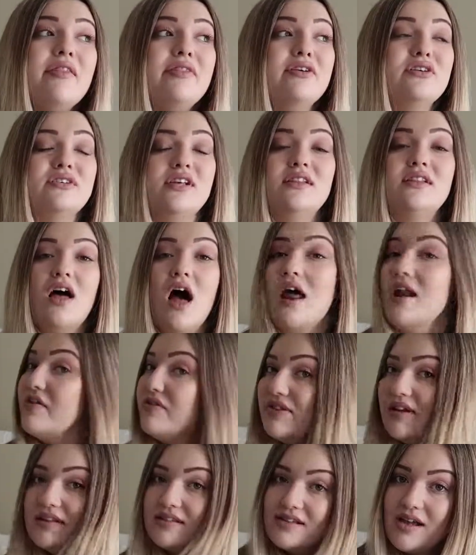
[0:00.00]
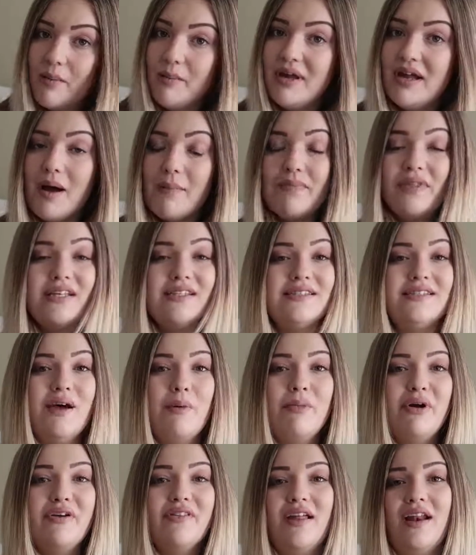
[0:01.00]
There's a lot of things coming up this
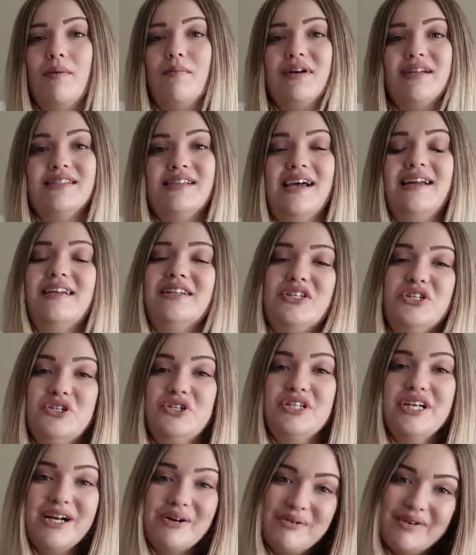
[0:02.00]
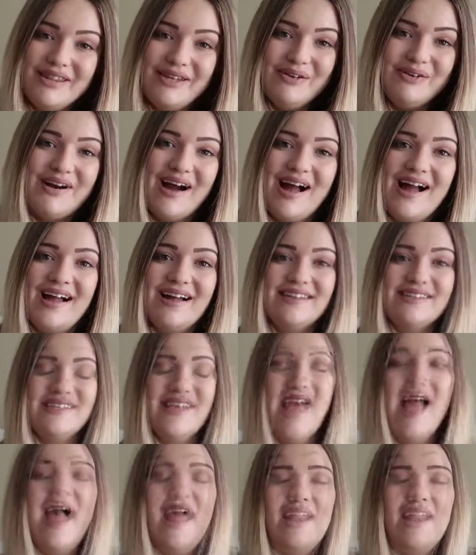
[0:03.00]
summer that I'm excited to share with you guys.